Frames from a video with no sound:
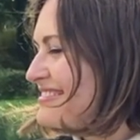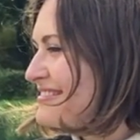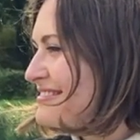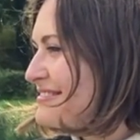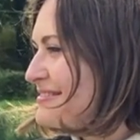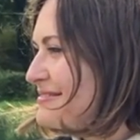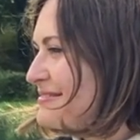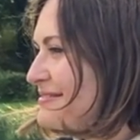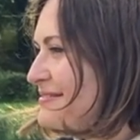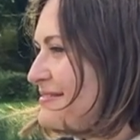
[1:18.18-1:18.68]

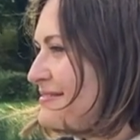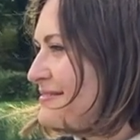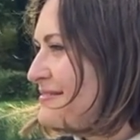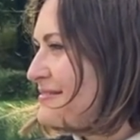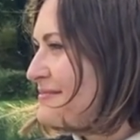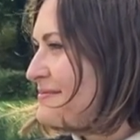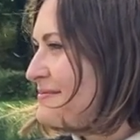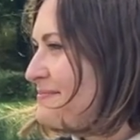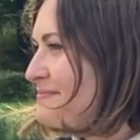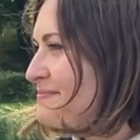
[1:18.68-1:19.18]

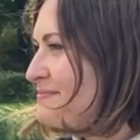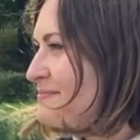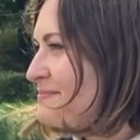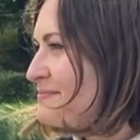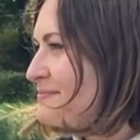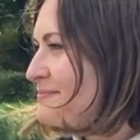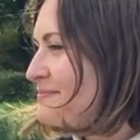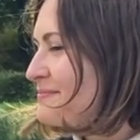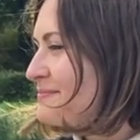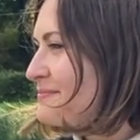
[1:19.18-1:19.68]

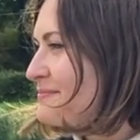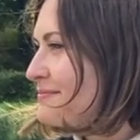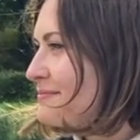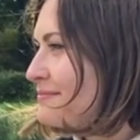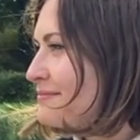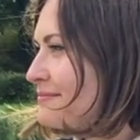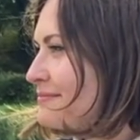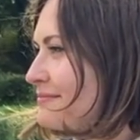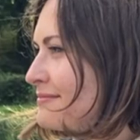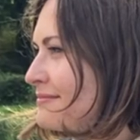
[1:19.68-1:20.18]

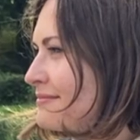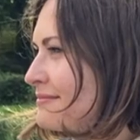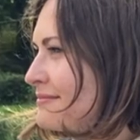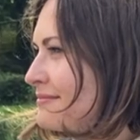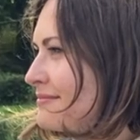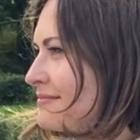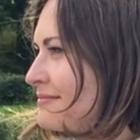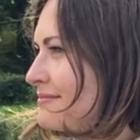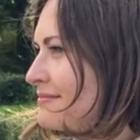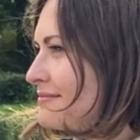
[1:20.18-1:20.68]

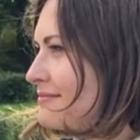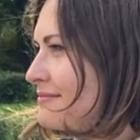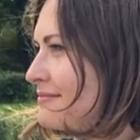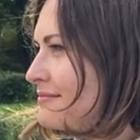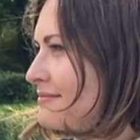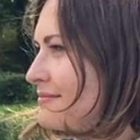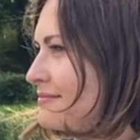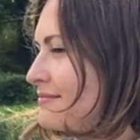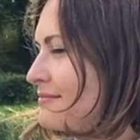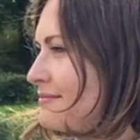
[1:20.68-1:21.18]

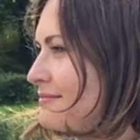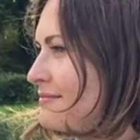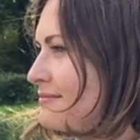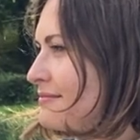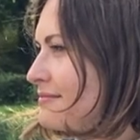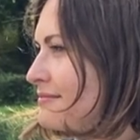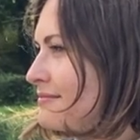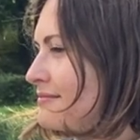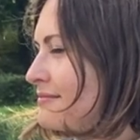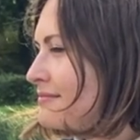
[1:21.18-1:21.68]

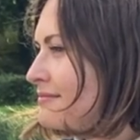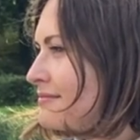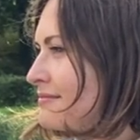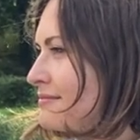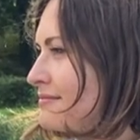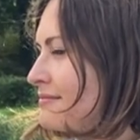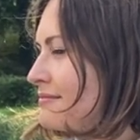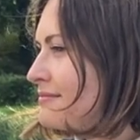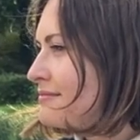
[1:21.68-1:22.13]
No words are spoken by the person on screen.